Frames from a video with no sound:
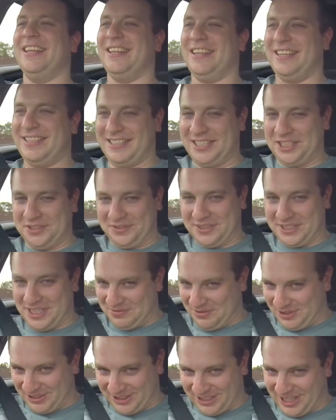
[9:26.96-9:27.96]
This is for
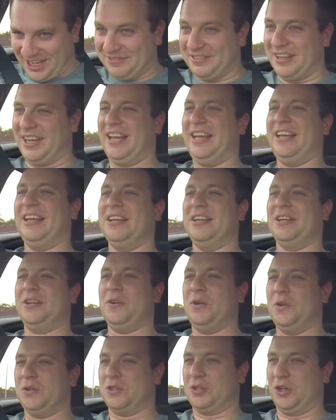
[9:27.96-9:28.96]
someone like me
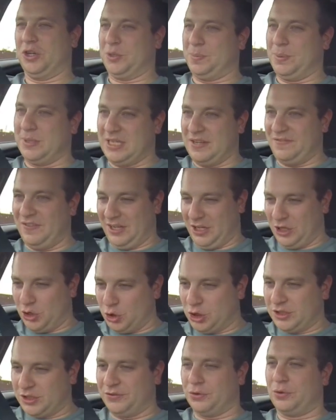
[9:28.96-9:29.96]
who's got a specific
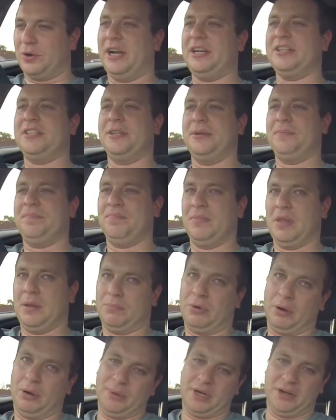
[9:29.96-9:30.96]
use for it,
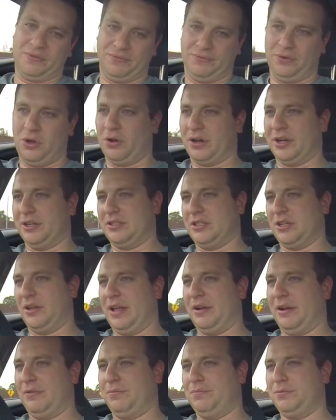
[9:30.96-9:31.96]
probably to flog it,
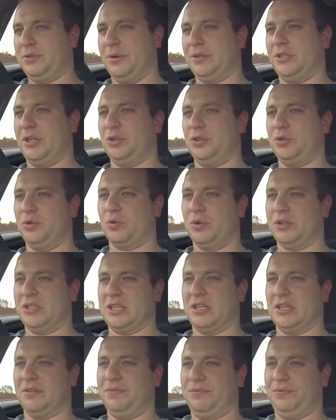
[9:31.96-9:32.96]
so
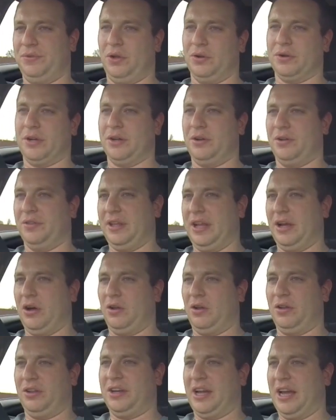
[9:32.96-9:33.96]
tourists can flog it on their
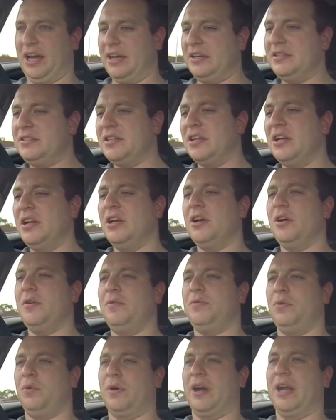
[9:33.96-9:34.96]
holidays
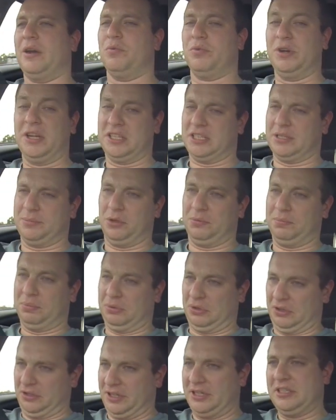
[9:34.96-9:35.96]
for a reasonable
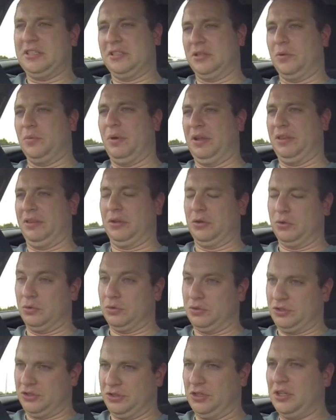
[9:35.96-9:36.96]
price with
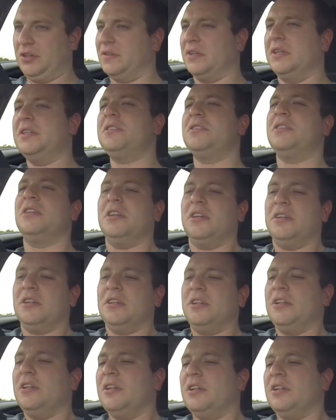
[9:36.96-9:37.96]
good service
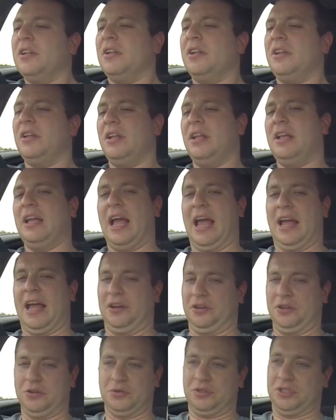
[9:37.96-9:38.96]

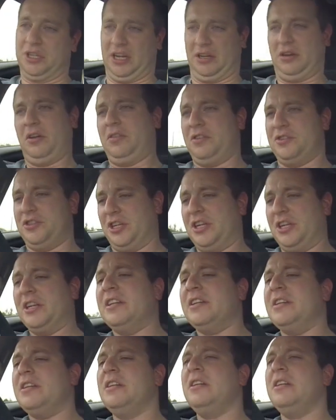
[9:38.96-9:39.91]
and good technology,